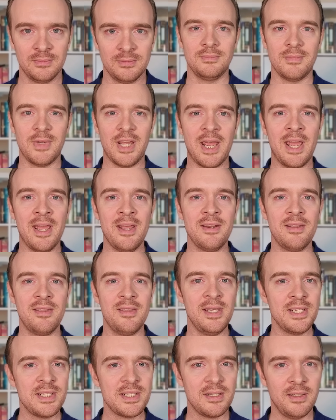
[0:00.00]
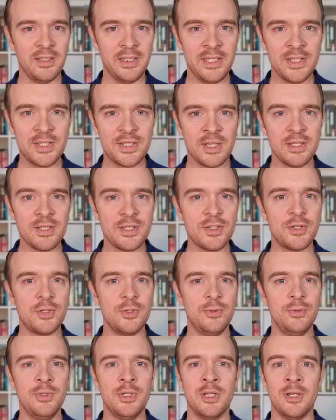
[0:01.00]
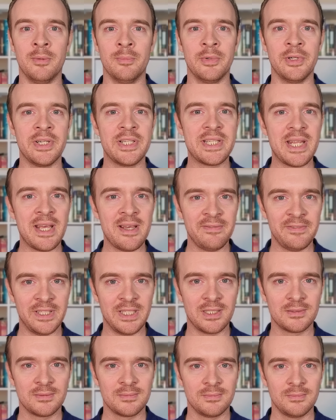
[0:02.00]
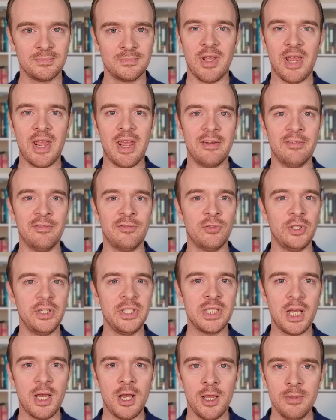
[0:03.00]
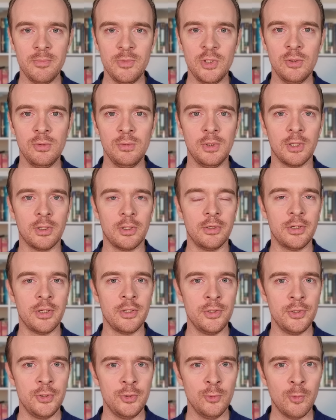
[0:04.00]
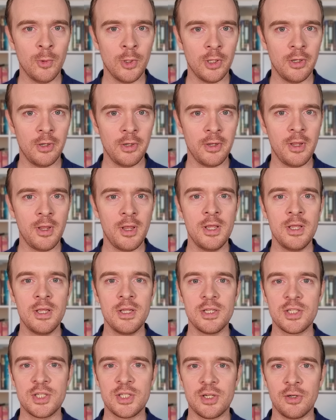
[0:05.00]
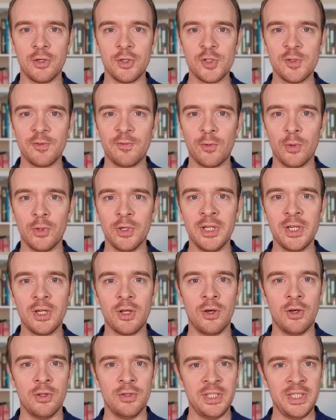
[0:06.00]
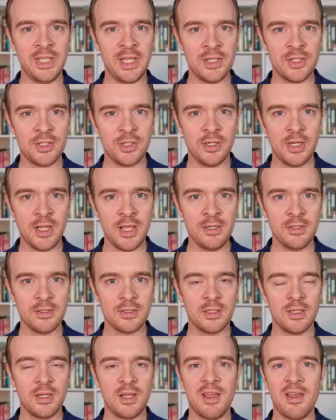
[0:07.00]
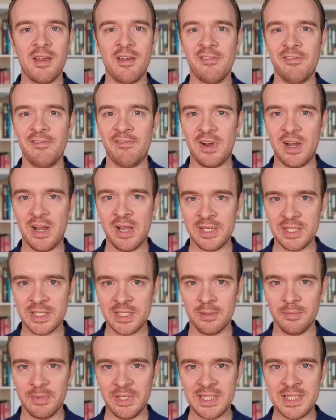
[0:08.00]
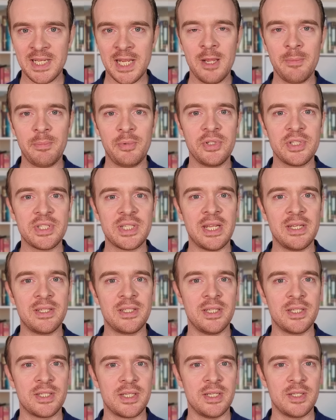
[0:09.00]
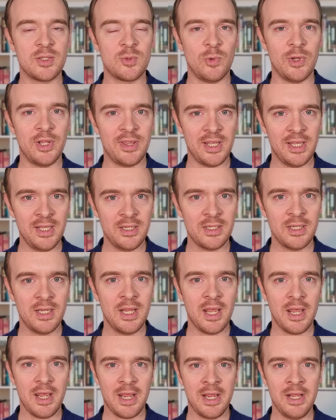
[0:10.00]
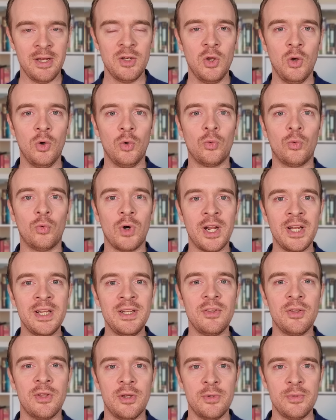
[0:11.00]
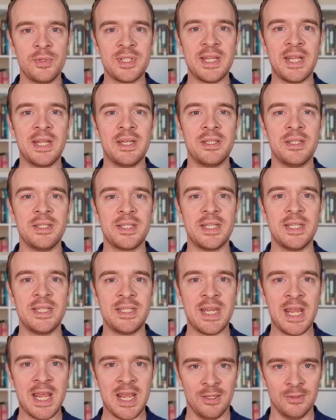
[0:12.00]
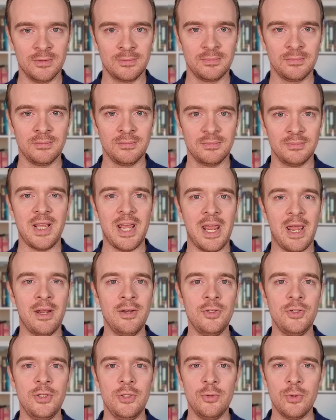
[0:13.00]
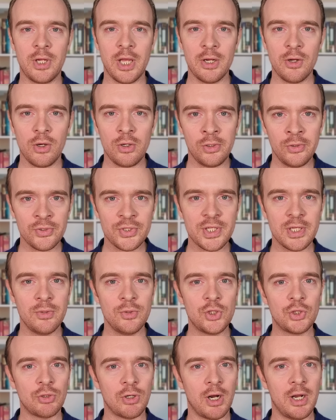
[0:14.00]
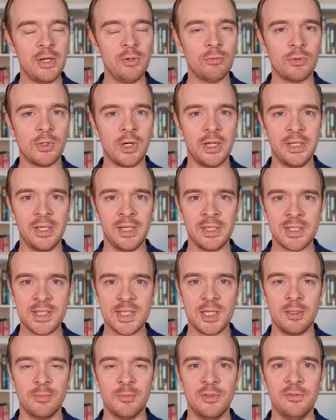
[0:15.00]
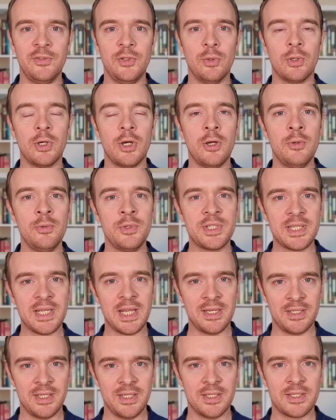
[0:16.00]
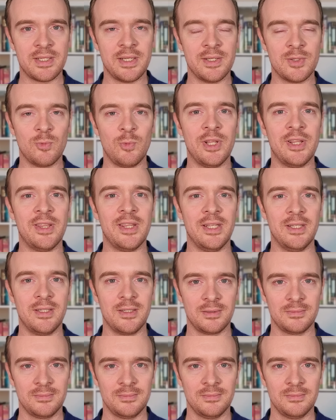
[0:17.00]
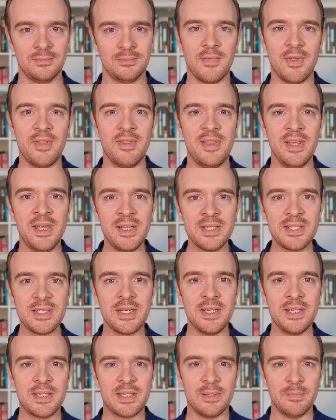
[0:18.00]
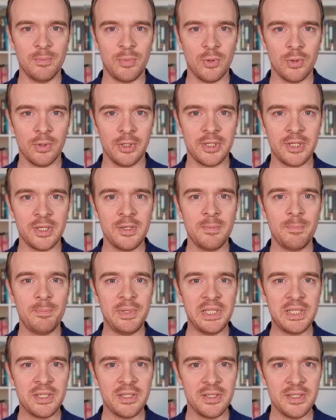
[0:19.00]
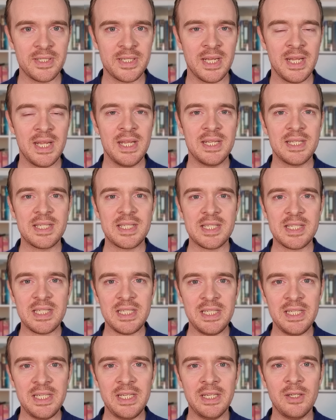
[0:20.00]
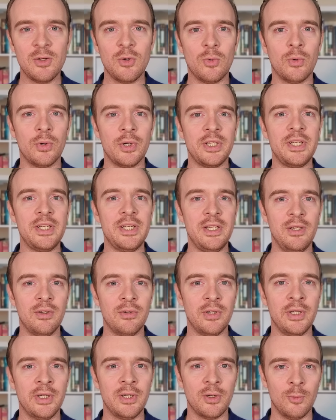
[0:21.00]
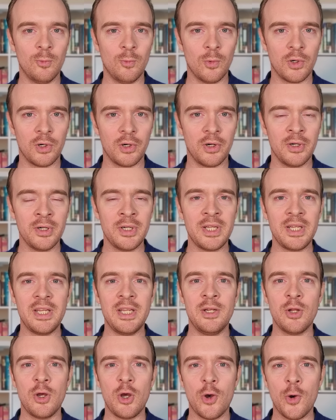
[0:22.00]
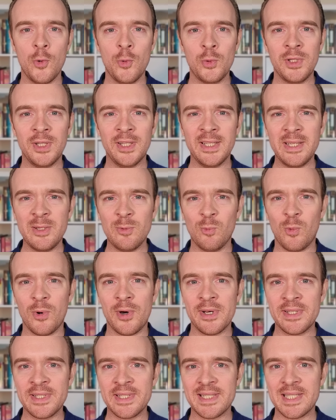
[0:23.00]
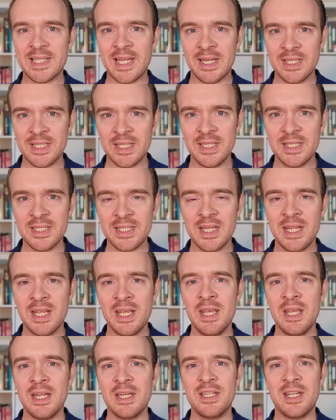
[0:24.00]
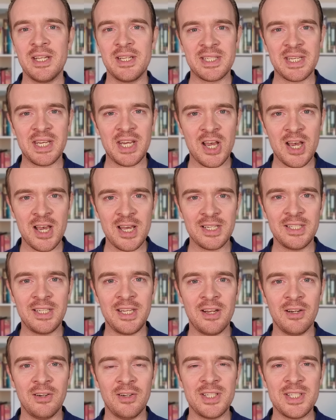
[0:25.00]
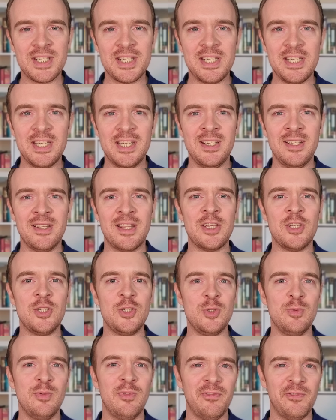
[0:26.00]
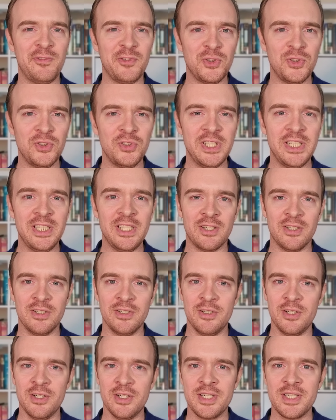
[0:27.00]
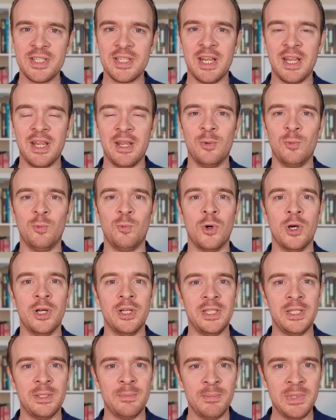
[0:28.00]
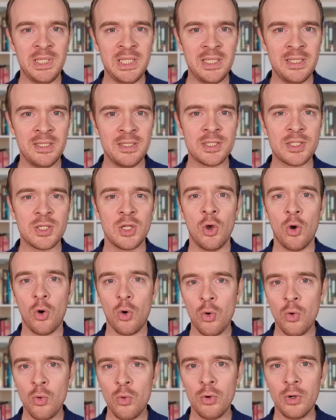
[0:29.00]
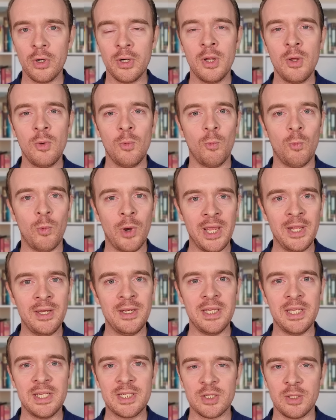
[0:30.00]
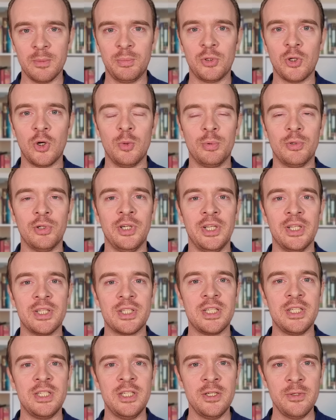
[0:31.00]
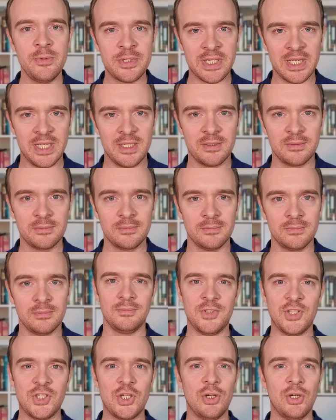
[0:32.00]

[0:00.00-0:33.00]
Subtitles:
And this leads us to number 7. Every time you learn a new word, search for it on the internet, find some example sentences with it, and write those sentences down. And you can also try writing some of your own sentences with it. This is important because seeing or hearing a word in only one sentence does not guarantee that you fully understand what it means or when it's appropriate to use it. To